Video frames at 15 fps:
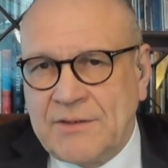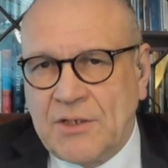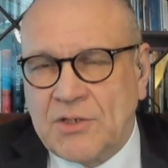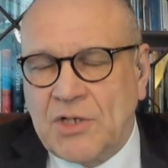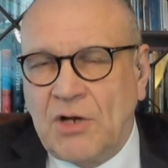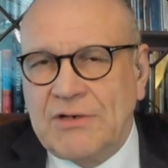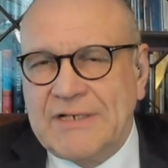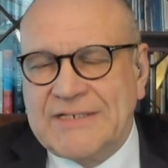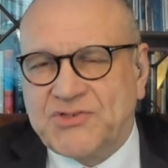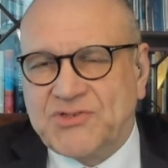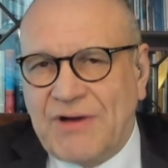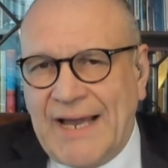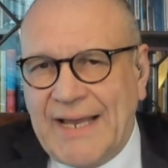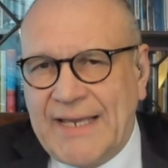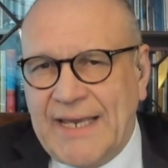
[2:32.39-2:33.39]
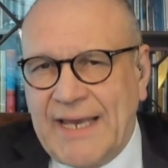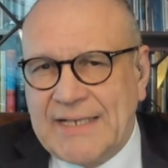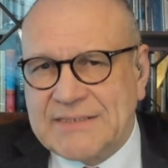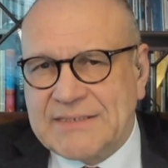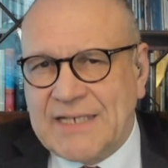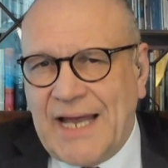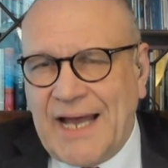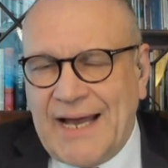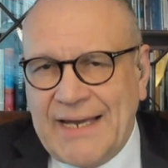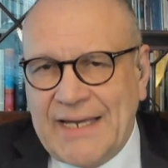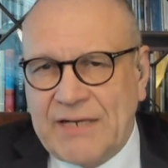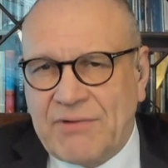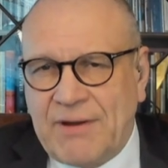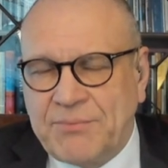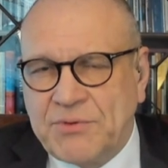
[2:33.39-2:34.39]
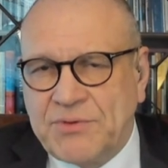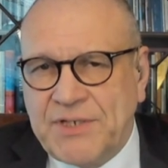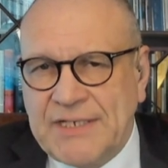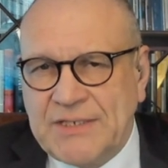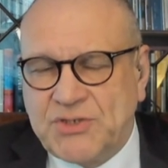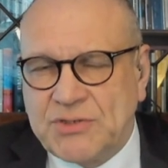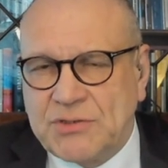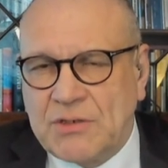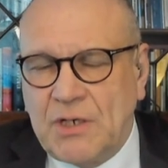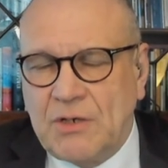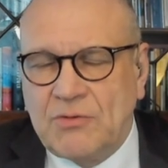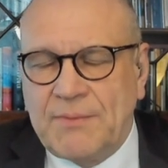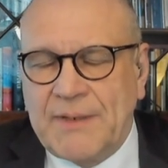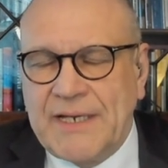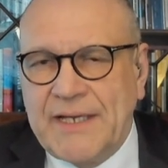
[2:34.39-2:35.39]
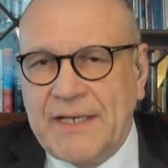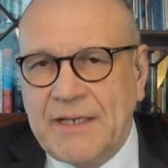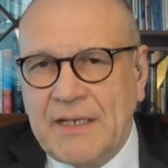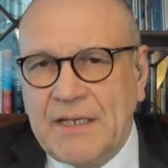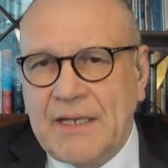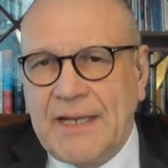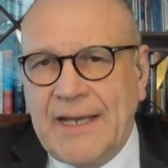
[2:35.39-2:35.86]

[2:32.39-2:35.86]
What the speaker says: Not only Draghi has a high reputation globally,